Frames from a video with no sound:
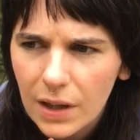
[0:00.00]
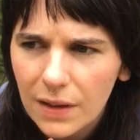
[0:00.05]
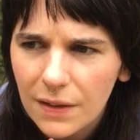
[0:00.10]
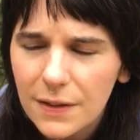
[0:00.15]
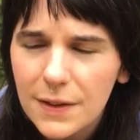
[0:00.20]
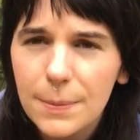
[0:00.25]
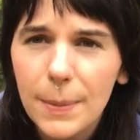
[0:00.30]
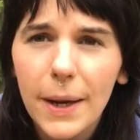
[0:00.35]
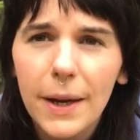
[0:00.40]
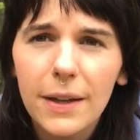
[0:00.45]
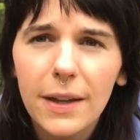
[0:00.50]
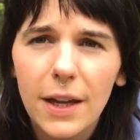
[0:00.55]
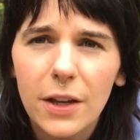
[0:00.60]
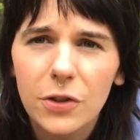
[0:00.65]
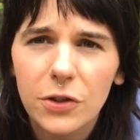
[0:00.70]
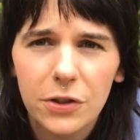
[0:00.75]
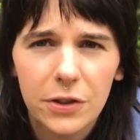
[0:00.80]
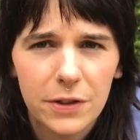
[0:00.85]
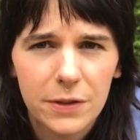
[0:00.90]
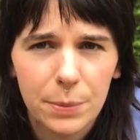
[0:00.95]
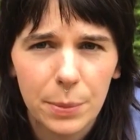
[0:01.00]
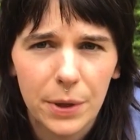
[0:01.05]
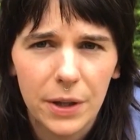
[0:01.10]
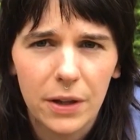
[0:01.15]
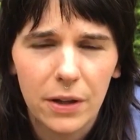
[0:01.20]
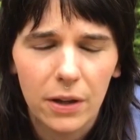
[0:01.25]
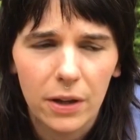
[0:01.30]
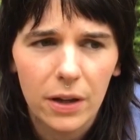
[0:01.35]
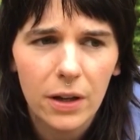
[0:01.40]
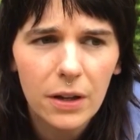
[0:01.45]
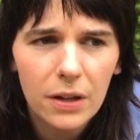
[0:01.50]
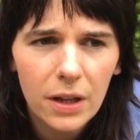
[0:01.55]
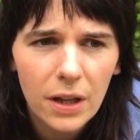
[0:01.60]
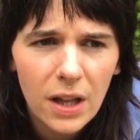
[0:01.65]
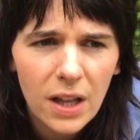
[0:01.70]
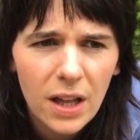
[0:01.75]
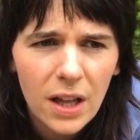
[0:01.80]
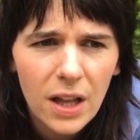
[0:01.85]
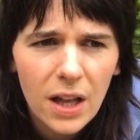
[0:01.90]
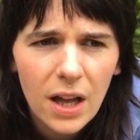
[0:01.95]
This medication is pretty good.
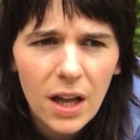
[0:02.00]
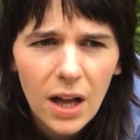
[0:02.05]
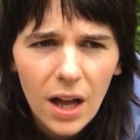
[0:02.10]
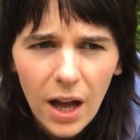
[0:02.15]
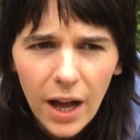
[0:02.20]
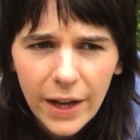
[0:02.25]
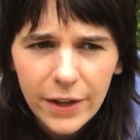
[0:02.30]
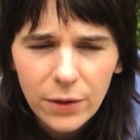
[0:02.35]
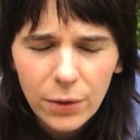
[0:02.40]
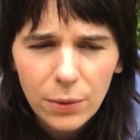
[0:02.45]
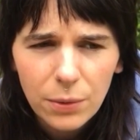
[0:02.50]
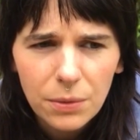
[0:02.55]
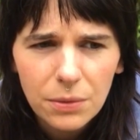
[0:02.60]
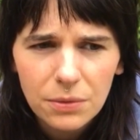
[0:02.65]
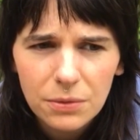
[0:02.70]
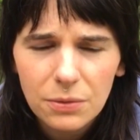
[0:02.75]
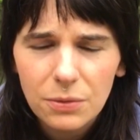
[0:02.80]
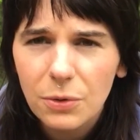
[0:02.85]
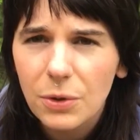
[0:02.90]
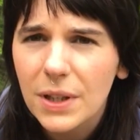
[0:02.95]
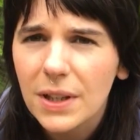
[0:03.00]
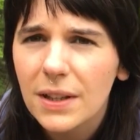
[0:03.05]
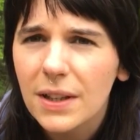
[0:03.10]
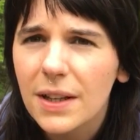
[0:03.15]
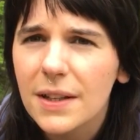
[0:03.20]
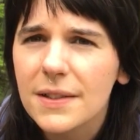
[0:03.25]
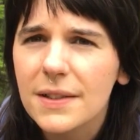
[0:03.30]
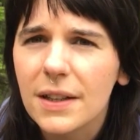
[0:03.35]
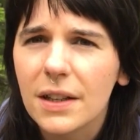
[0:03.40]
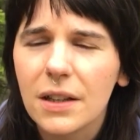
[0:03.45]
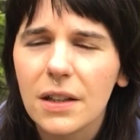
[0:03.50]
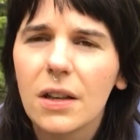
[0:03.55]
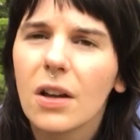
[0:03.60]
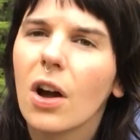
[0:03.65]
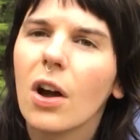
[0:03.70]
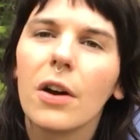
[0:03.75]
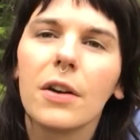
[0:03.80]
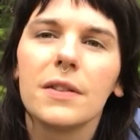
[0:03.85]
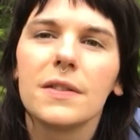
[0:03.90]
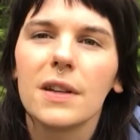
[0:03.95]
I don't realize any
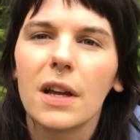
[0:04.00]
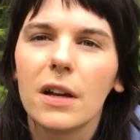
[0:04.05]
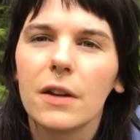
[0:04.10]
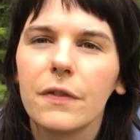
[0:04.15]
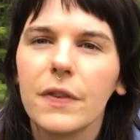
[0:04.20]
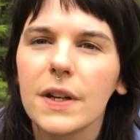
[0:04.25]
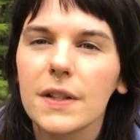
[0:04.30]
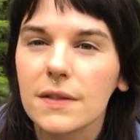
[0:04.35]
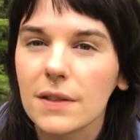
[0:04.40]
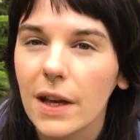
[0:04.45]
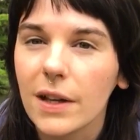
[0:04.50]
hard side effects.